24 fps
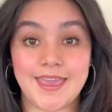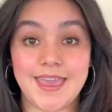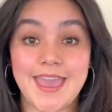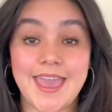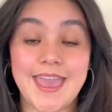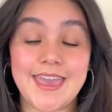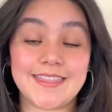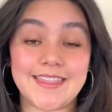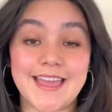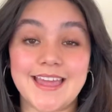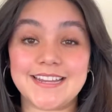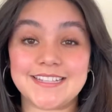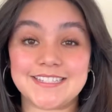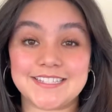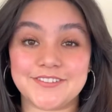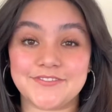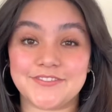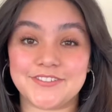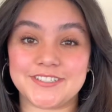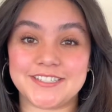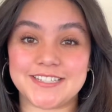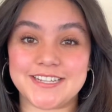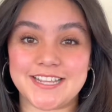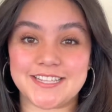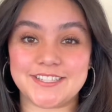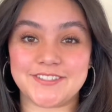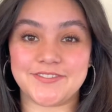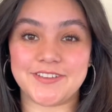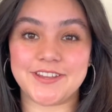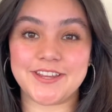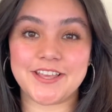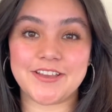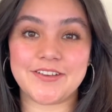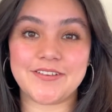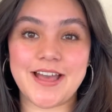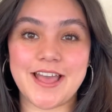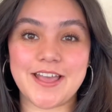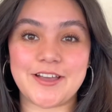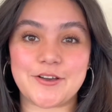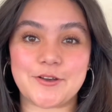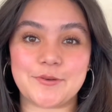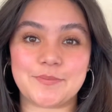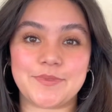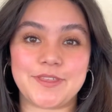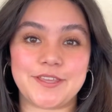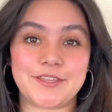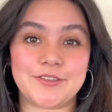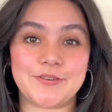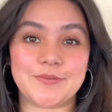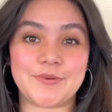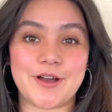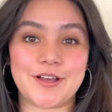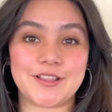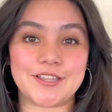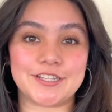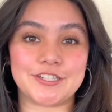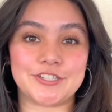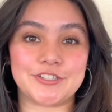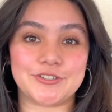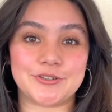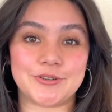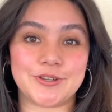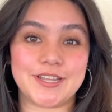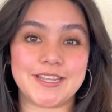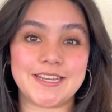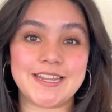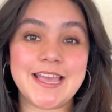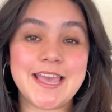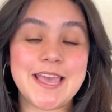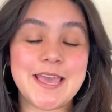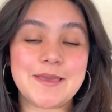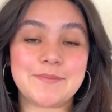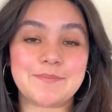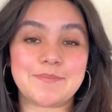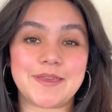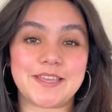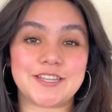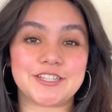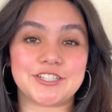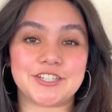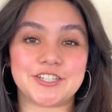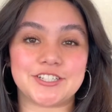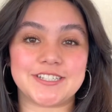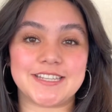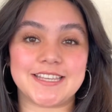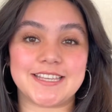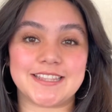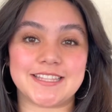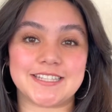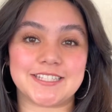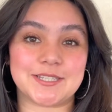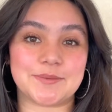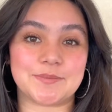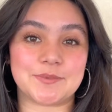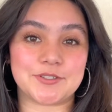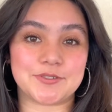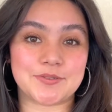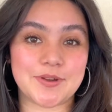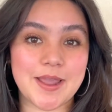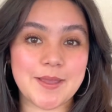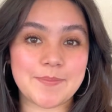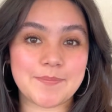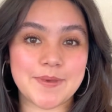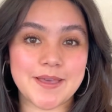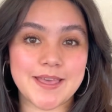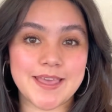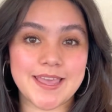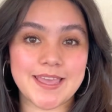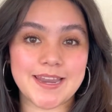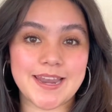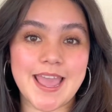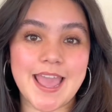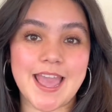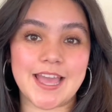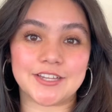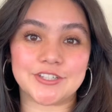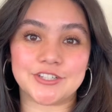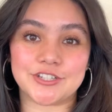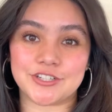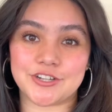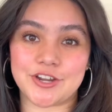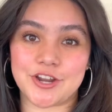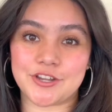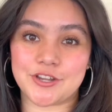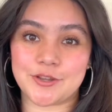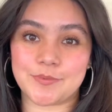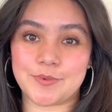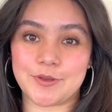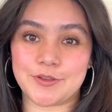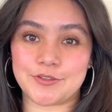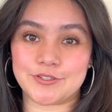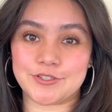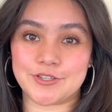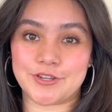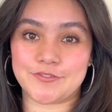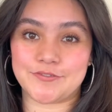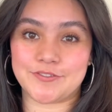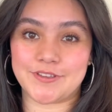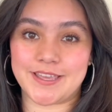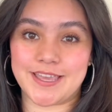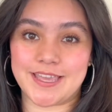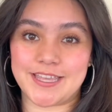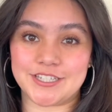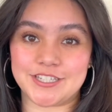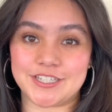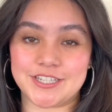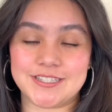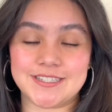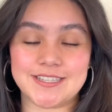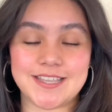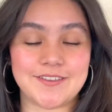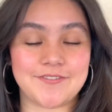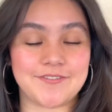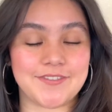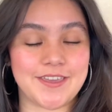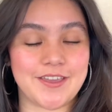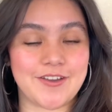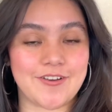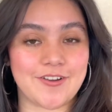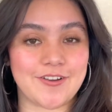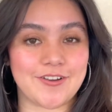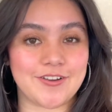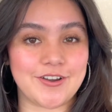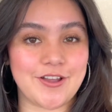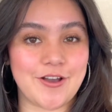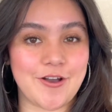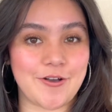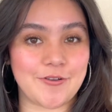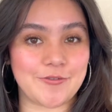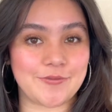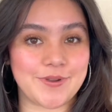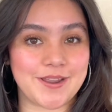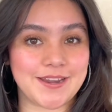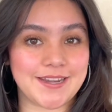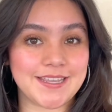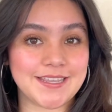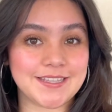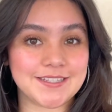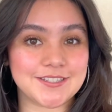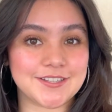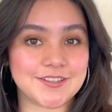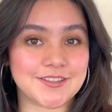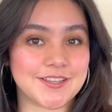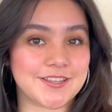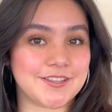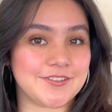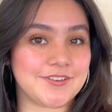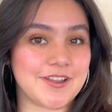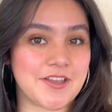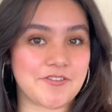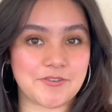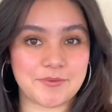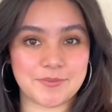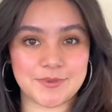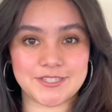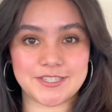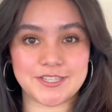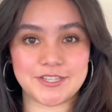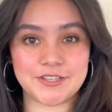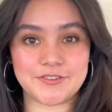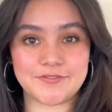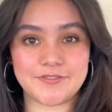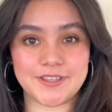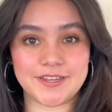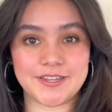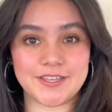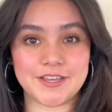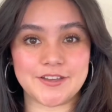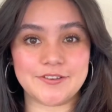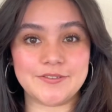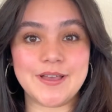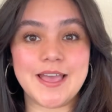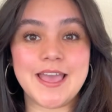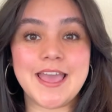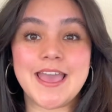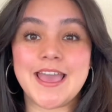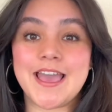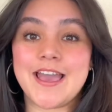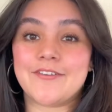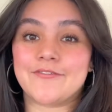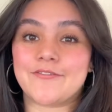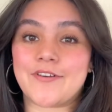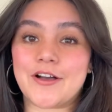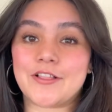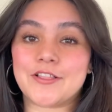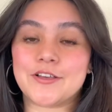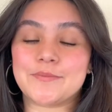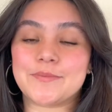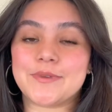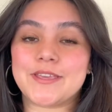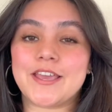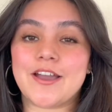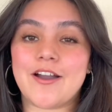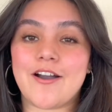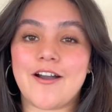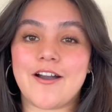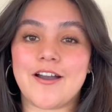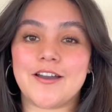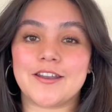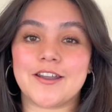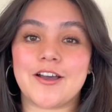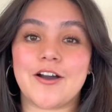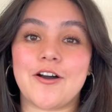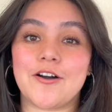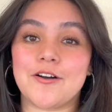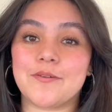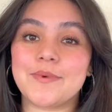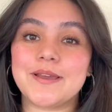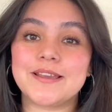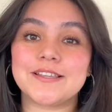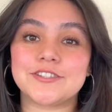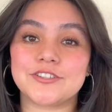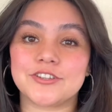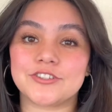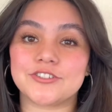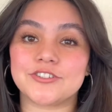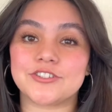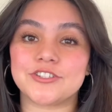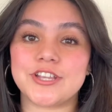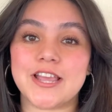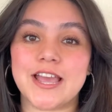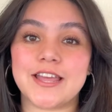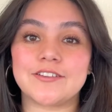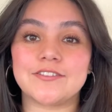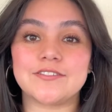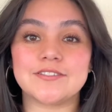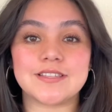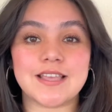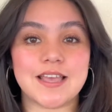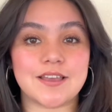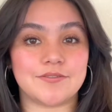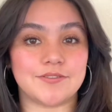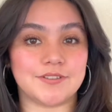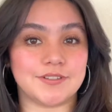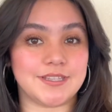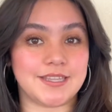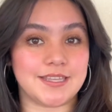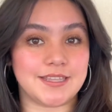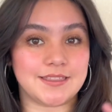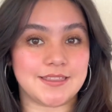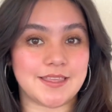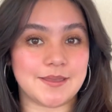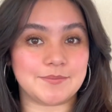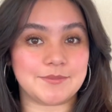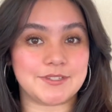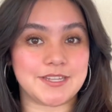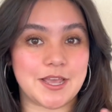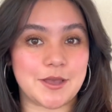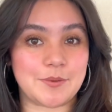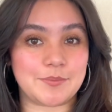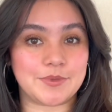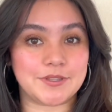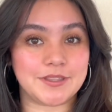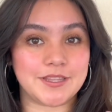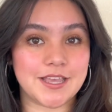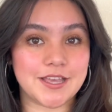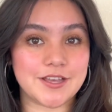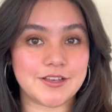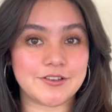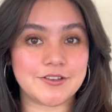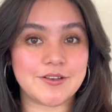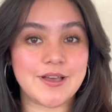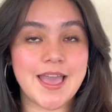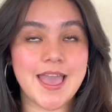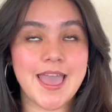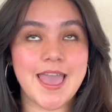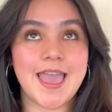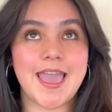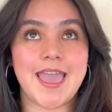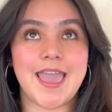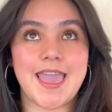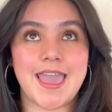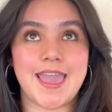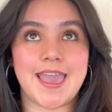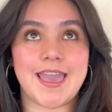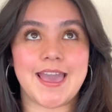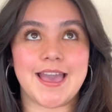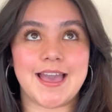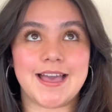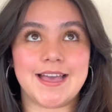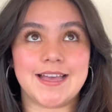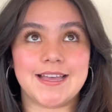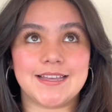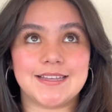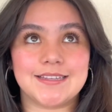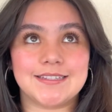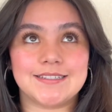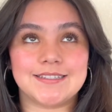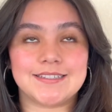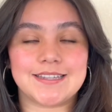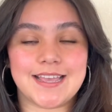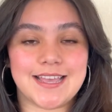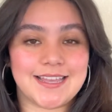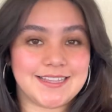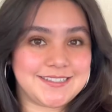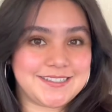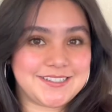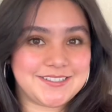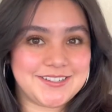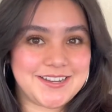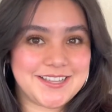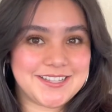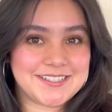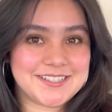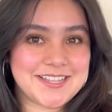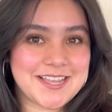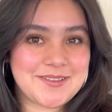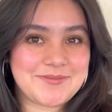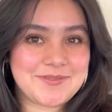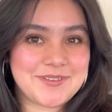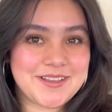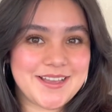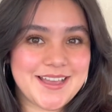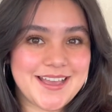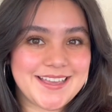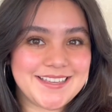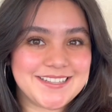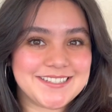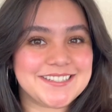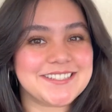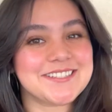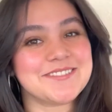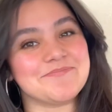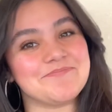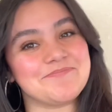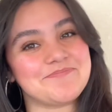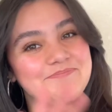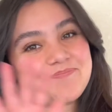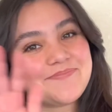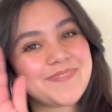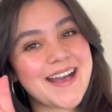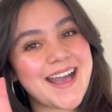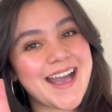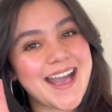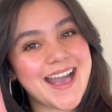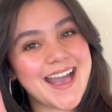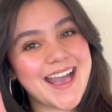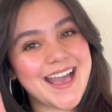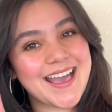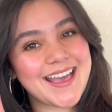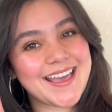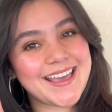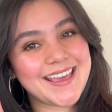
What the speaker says: And that is it for today's video. I hope that you all enjoyed. Make sure to hit the subscribe button and turn on your post notifications if they aren't already so that you never miss a new video. Follow me on all my social channels. I will link them down below. And until next time, you guys, bye!